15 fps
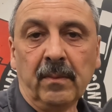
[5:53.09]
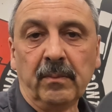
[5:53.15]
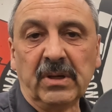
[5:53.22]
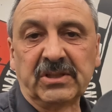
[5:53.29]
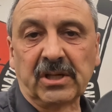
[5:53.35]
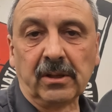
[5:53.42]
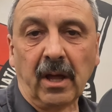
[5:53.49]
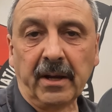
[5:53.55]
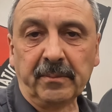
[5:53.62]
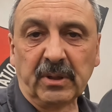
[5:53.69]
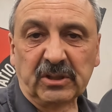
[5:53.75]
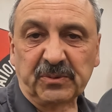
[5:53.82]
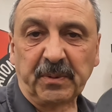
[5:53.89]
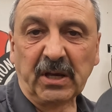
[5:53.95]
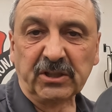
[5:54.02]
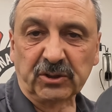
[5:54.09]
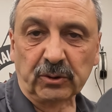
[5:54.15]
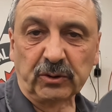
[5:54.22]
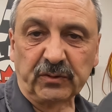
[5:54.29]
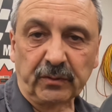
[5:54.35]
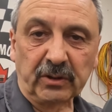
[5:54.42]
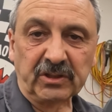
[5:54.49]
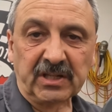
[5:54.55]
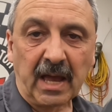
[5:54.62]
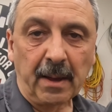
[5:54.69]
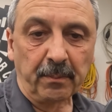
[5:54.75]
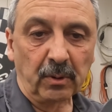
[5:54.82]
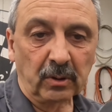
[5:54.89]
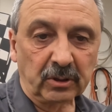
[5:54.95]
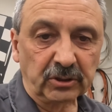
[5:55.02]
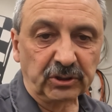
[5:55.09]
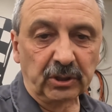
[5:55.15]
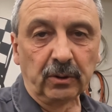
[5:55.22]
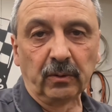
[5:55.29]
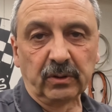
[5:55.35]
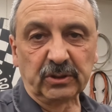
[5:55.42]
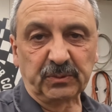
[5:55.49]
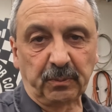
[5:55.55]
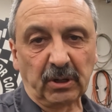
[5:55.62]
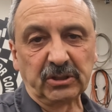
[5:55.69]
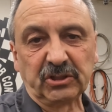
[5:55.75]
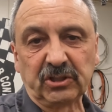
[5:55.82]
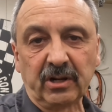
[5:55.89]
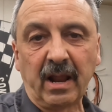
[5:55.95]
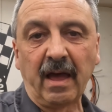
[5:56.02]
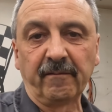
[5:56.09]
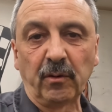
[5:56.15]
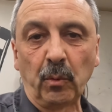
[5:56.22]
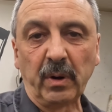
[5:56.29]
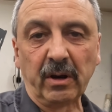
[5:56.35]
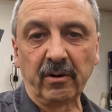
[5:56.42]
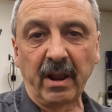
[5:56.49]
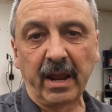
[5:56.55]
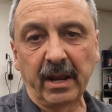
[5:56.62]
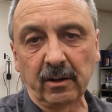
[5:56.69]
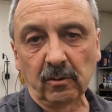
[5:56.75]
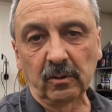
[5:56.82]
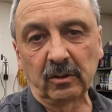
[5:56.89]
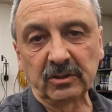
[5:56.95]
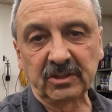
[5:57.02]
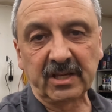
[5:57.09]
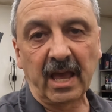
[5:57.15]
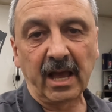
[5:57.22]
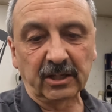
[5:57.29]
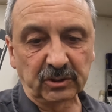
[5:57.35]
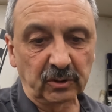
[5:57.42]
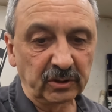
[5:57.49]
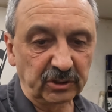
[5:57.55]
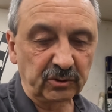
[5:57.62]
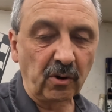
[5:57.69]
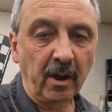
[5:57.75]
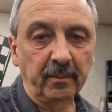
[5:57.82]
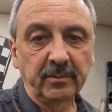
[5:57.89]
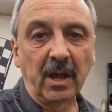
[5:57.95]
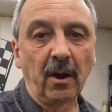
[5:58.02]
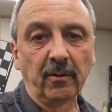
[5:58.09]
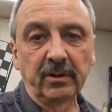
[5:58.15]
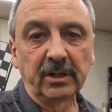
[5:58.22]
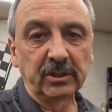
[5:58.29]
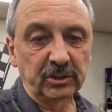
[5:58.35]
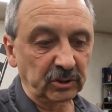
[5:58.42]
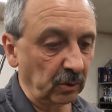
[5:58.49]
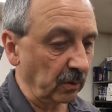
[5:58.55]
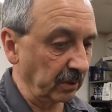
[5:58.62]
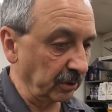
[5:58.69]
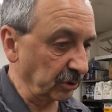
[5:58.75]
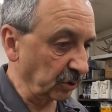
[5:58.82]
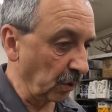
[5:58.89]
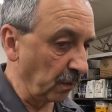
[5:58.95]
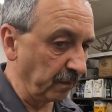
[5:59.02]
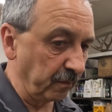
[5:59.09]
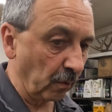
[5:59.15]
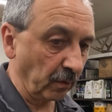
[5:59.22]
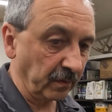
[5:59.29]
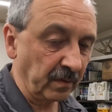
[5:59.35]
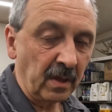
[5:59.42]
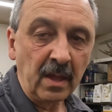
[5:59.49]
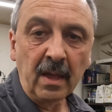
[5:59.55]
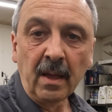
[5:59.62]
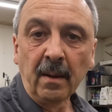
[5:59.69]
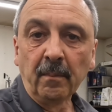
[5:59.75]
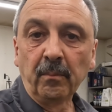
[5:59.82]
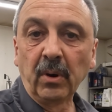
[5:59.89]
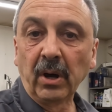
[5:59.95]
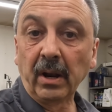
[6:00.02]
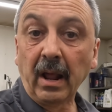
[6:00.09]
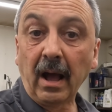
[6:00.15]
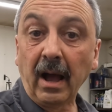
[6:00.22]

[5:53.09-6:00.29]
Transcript: misalignment spacers, for example, because you know the spring is going to have a weird angle because the axle is dropped down and so on and so forth. But